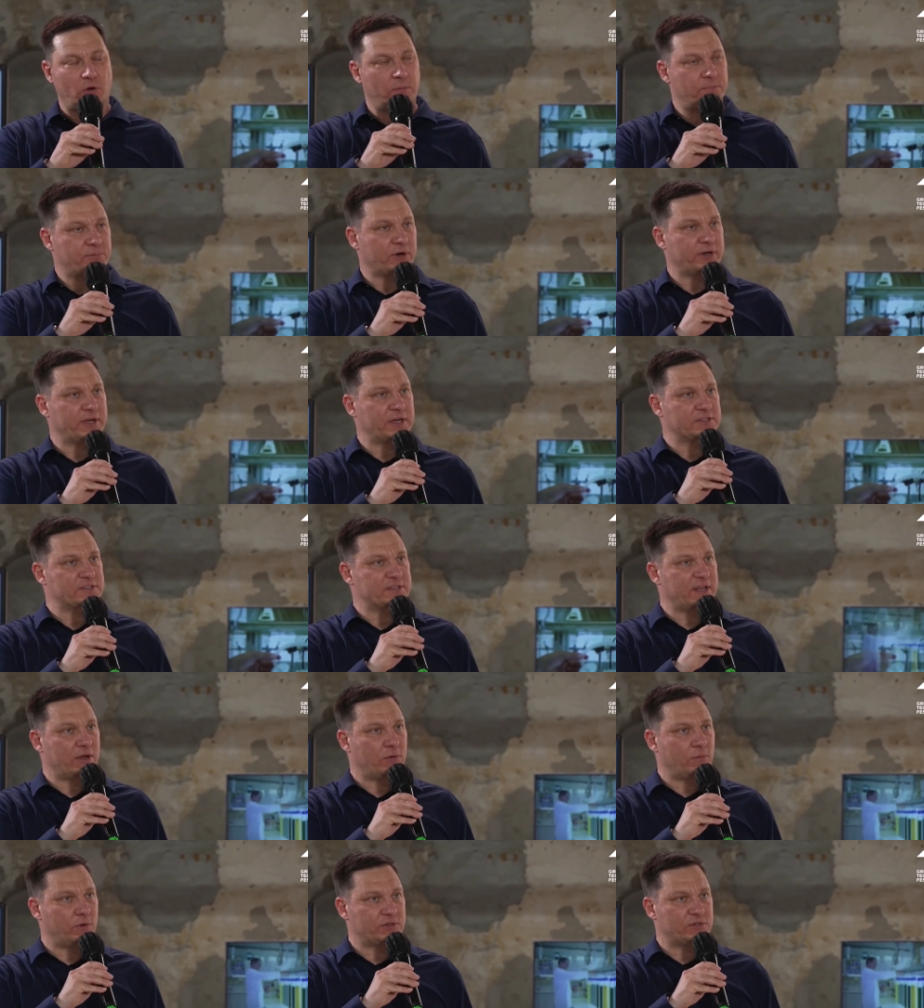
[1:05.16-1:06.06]
products that
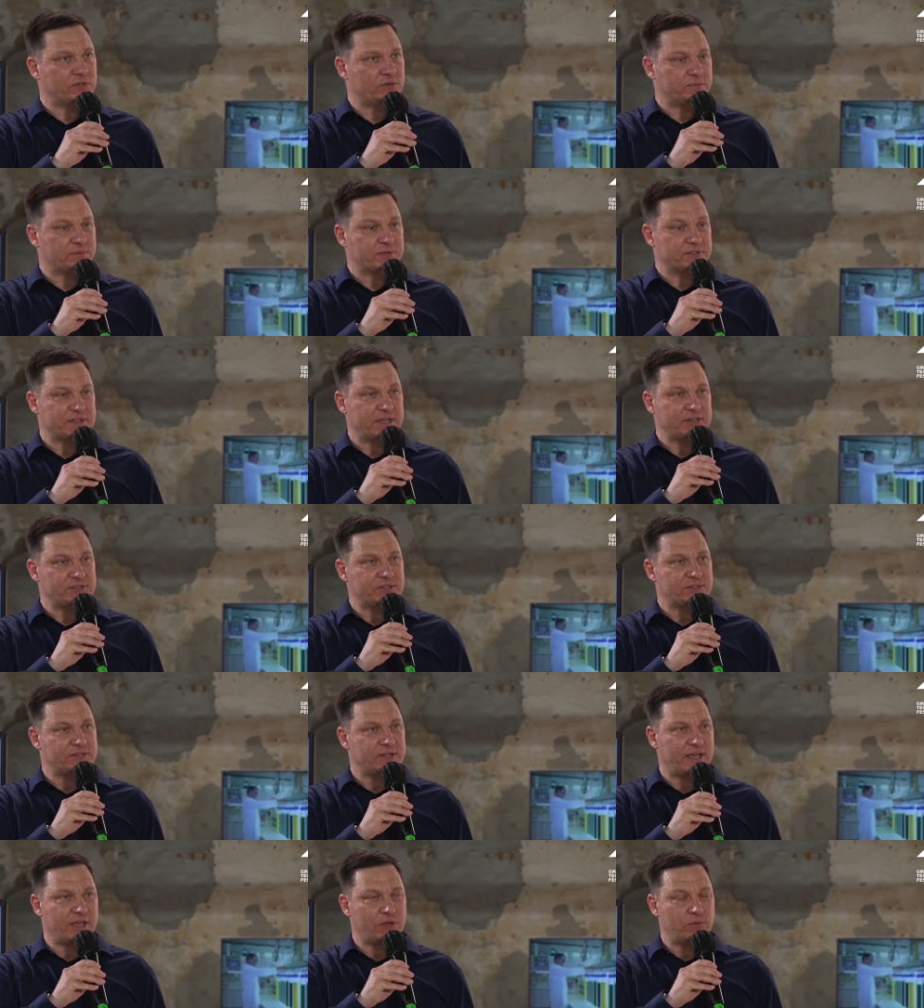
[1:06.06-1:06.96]
I wanted to present
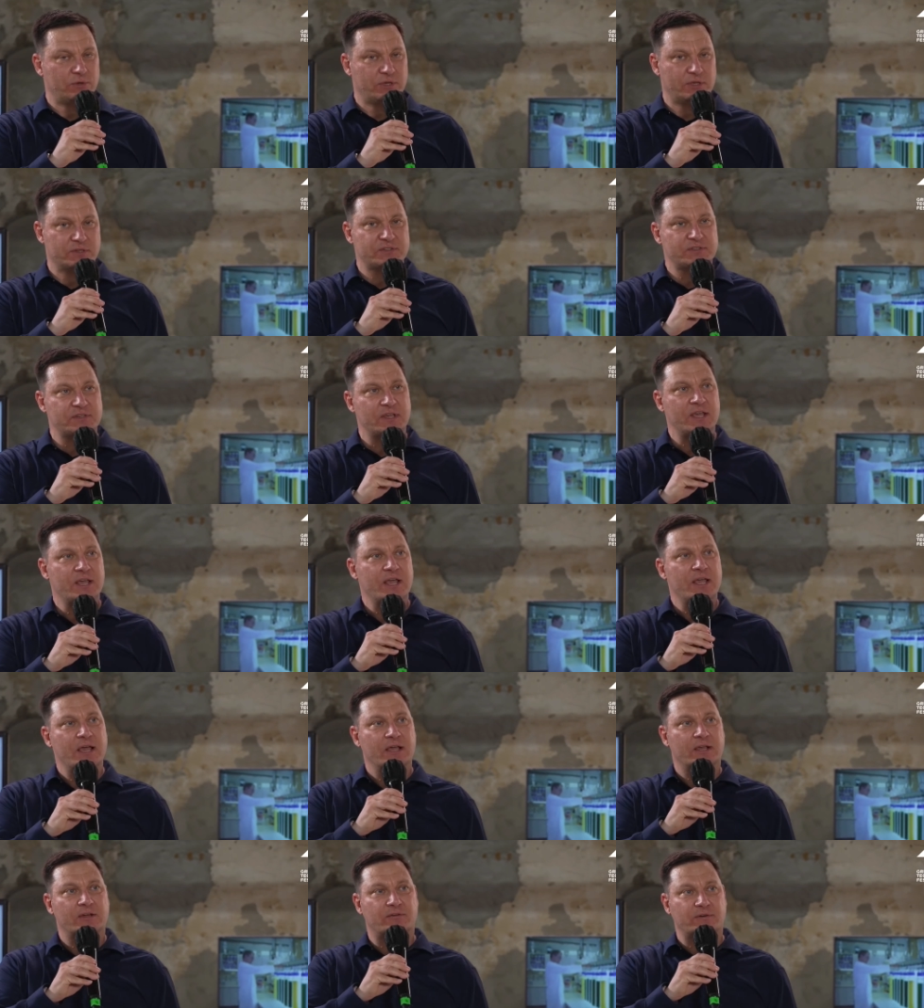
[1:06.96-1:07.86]
today was
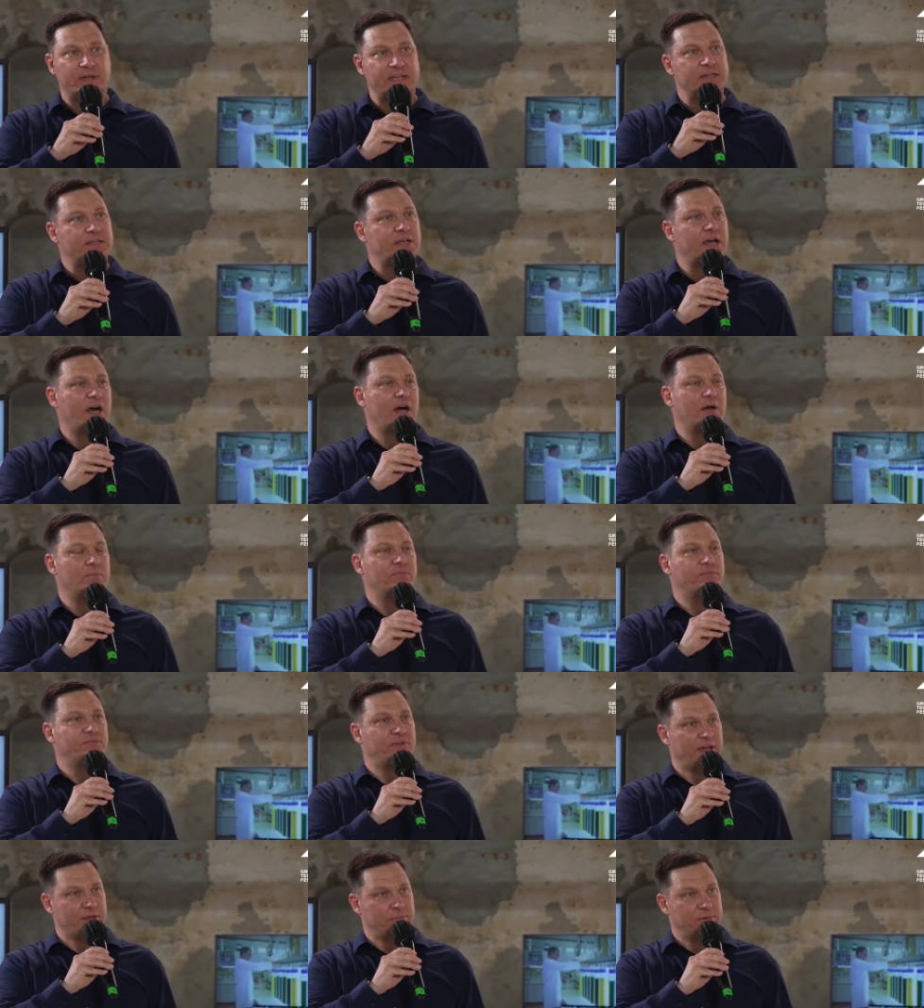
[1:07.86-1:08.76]
green carbon
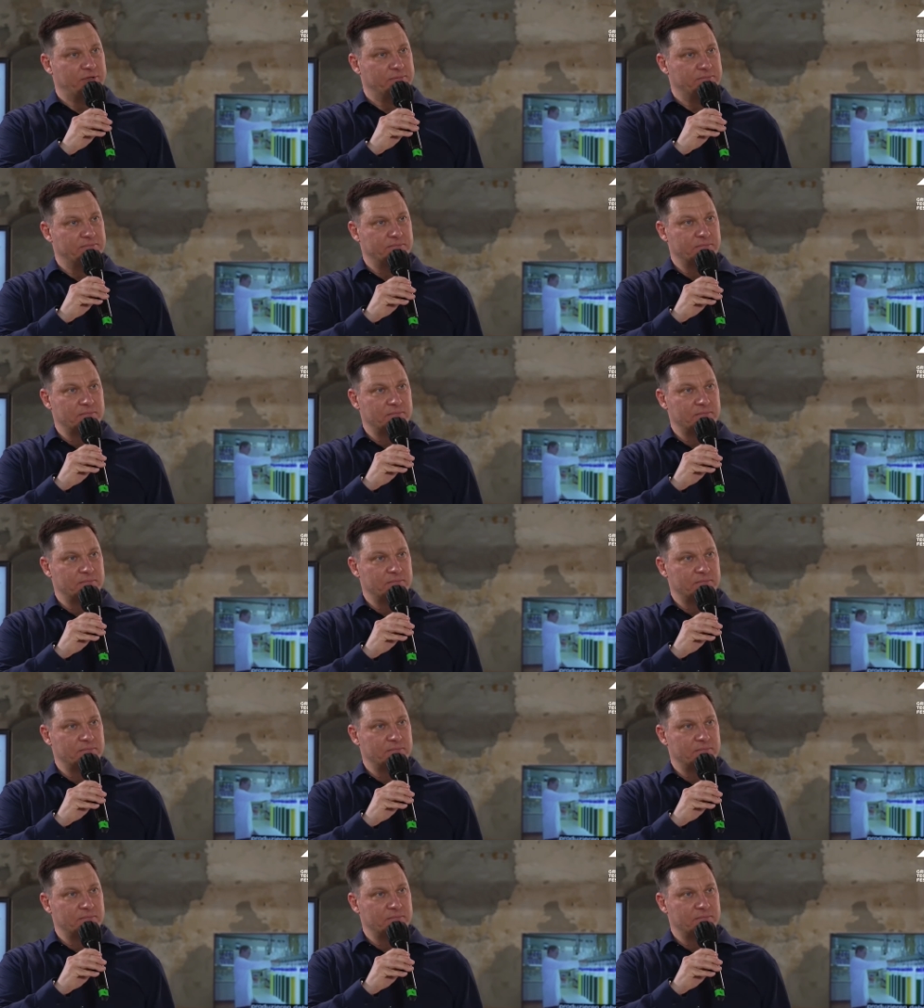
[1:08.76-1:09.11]
fiber.